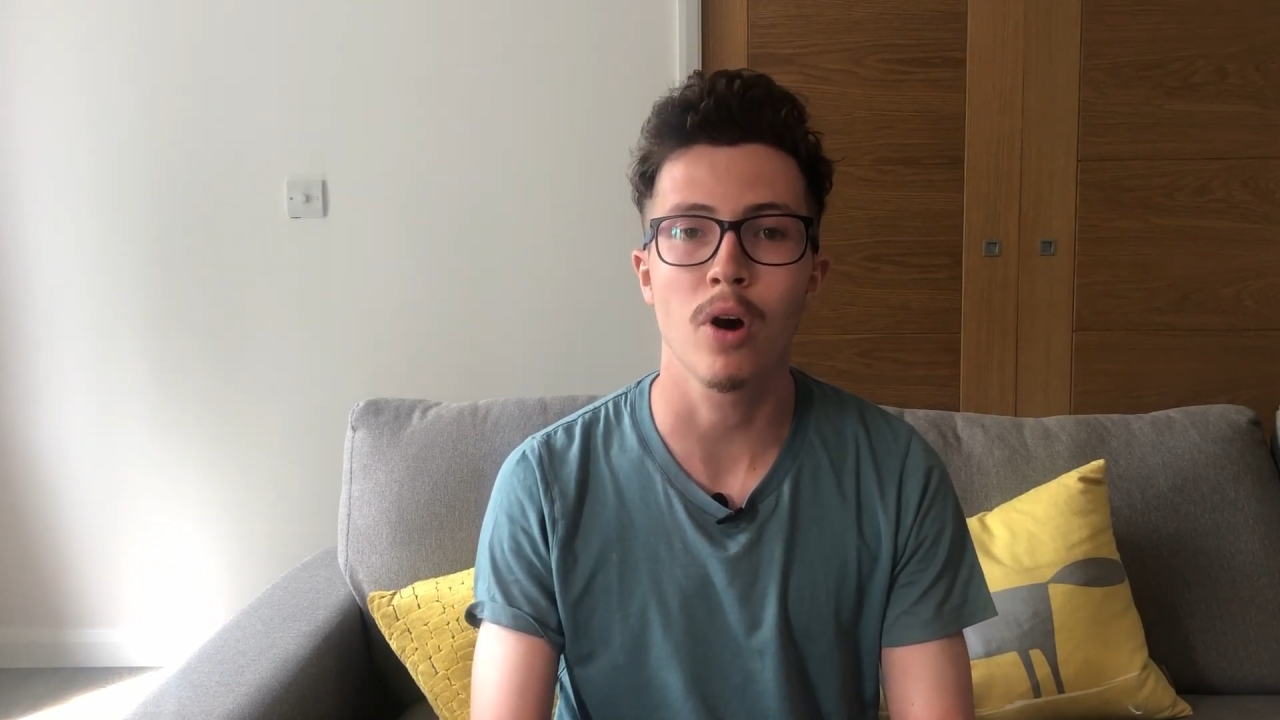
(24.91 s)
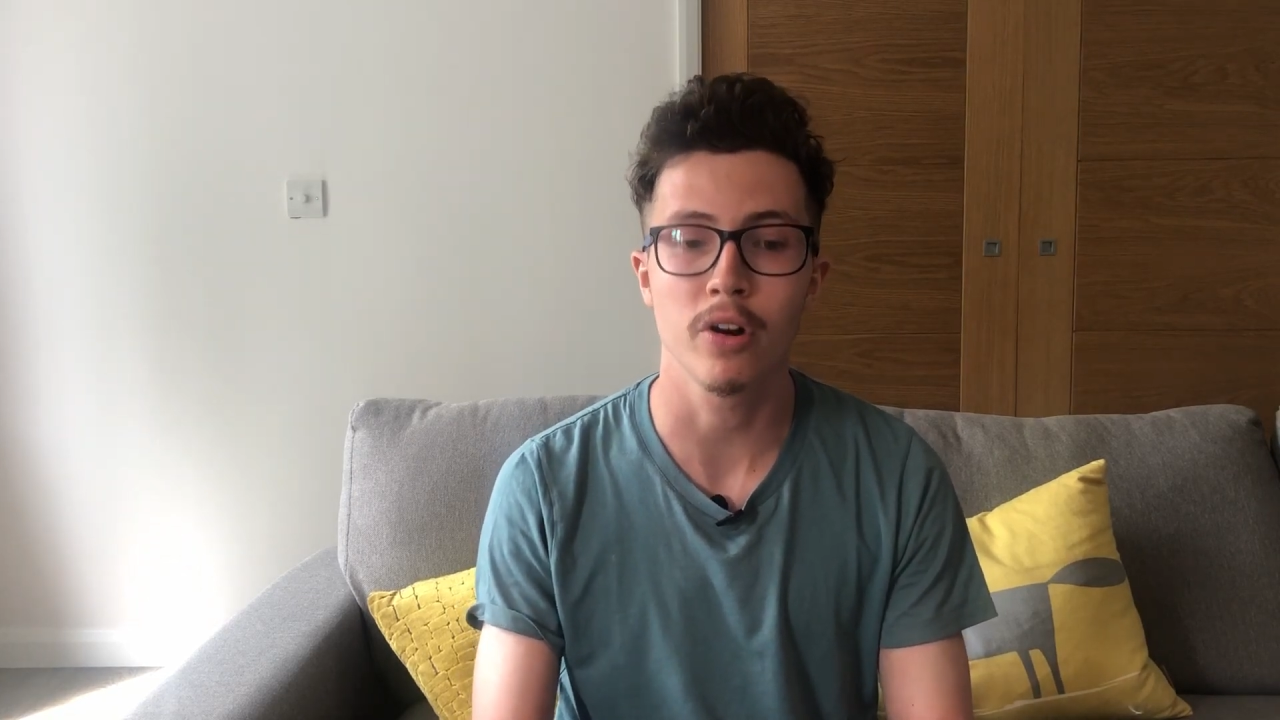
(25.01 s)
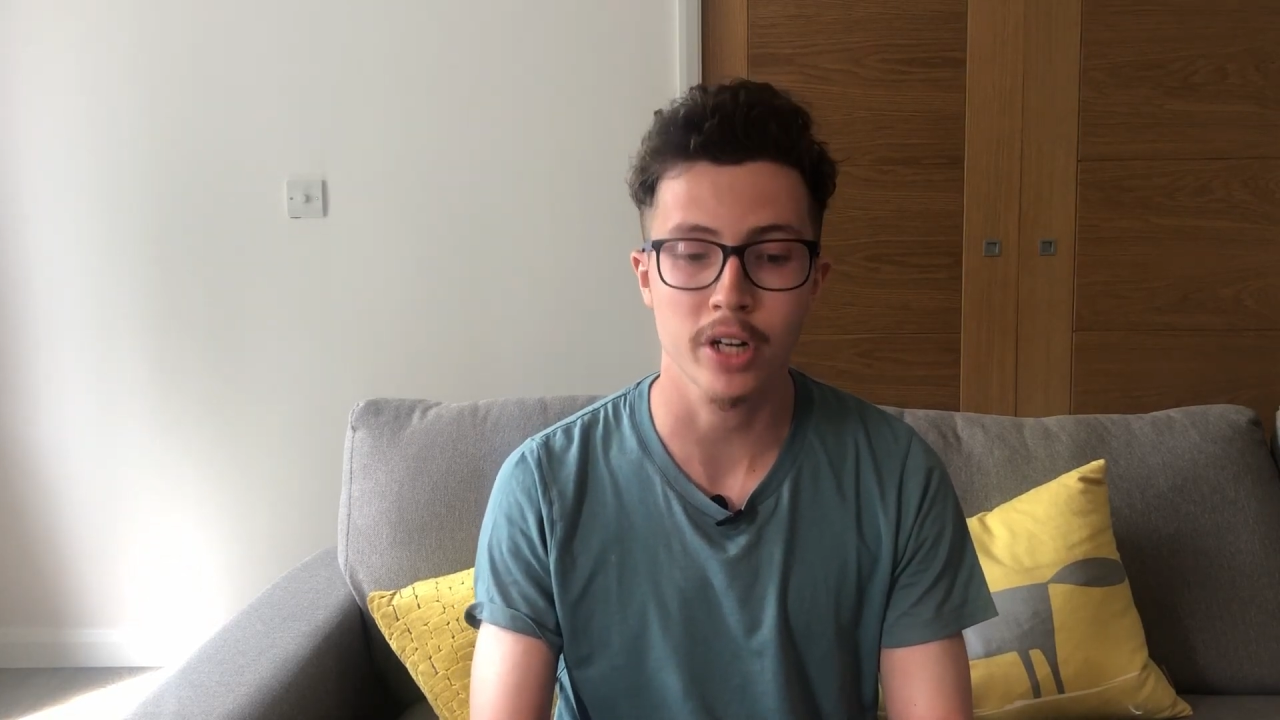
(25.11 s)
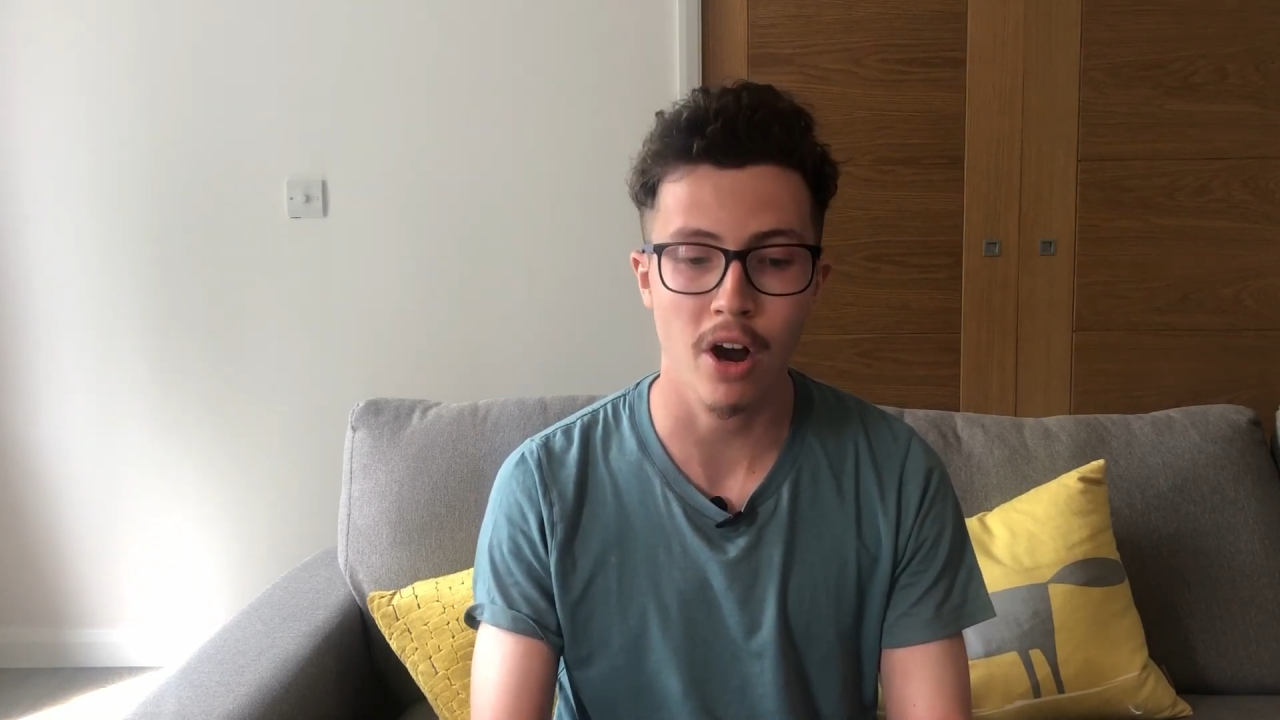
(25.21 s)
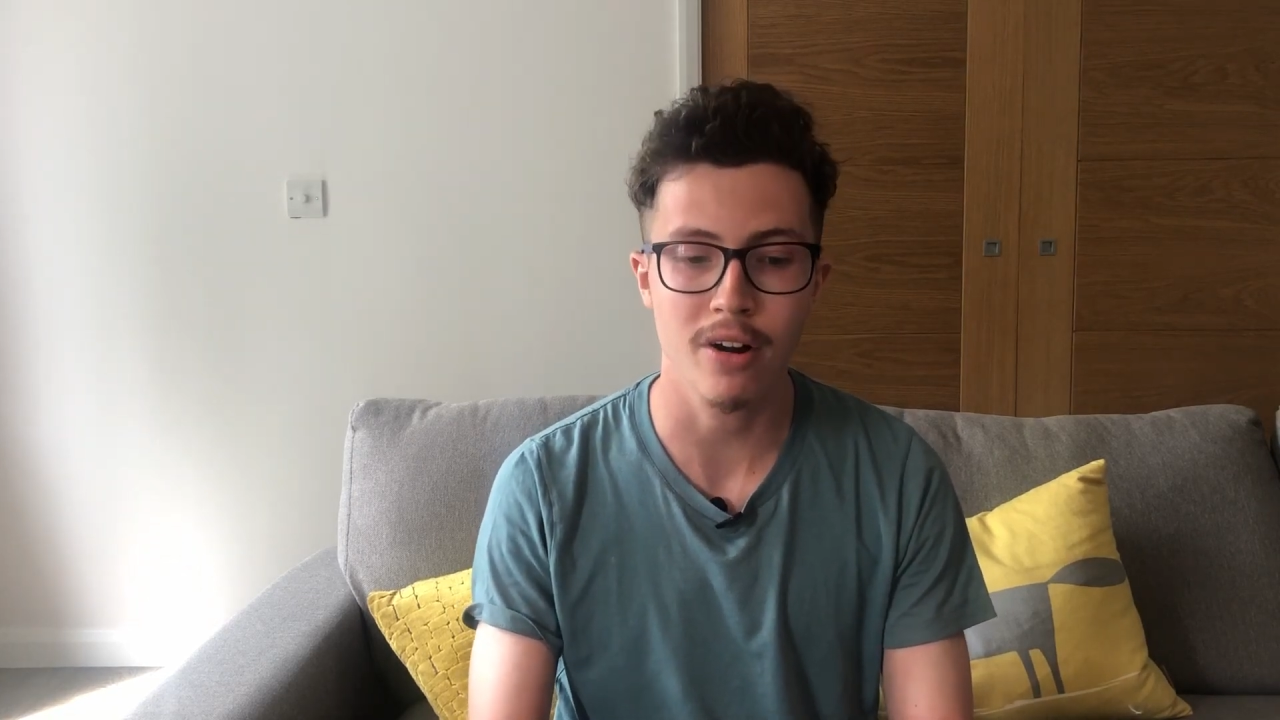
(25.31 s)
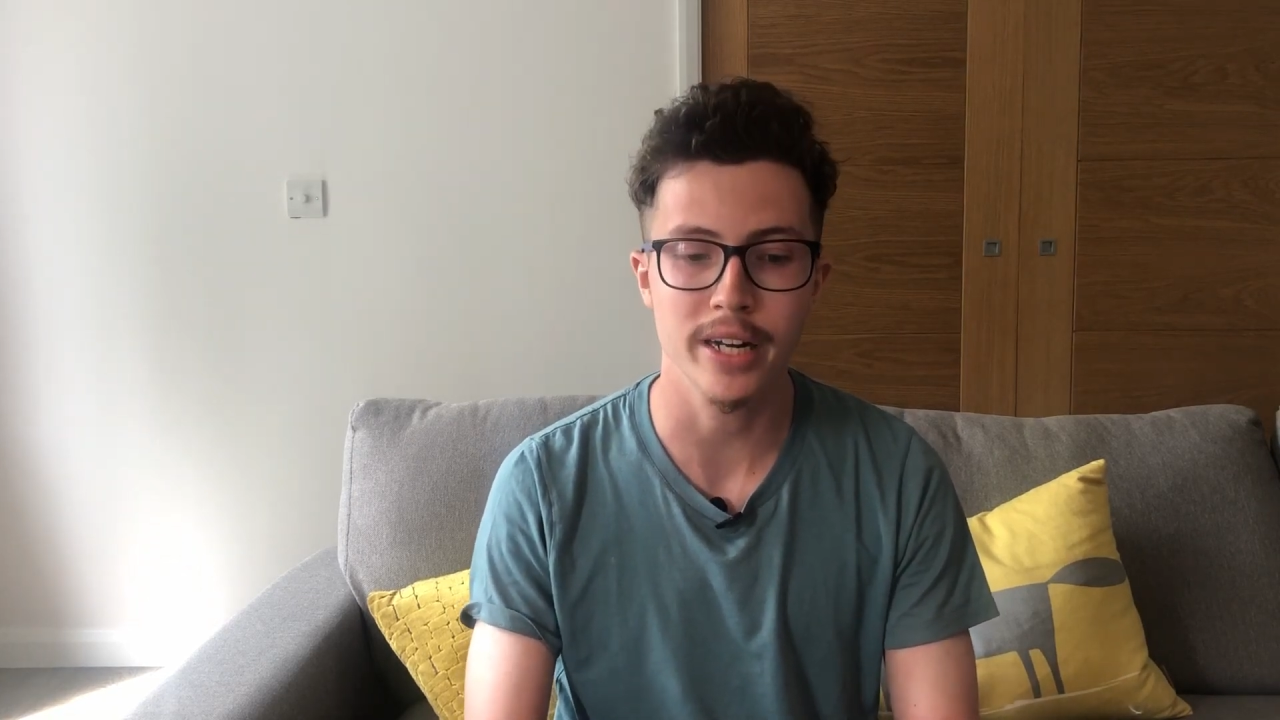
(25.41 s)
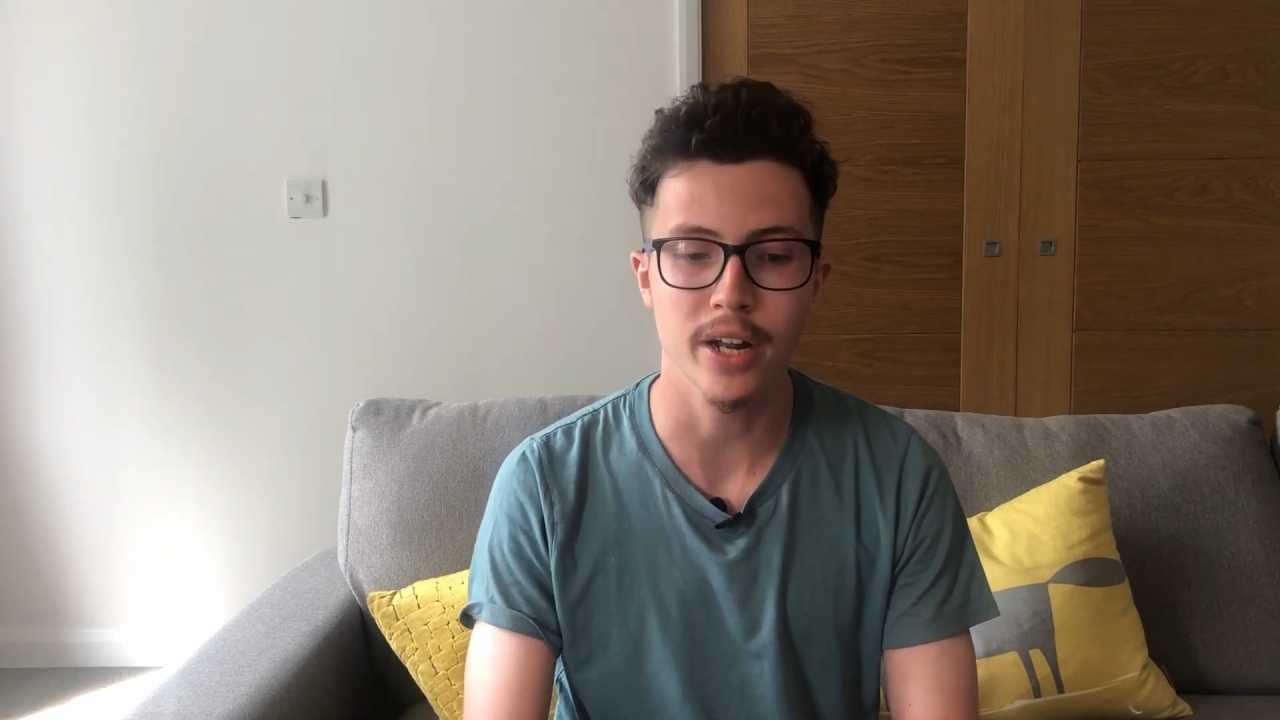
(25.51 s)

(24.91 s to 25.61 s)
world are currently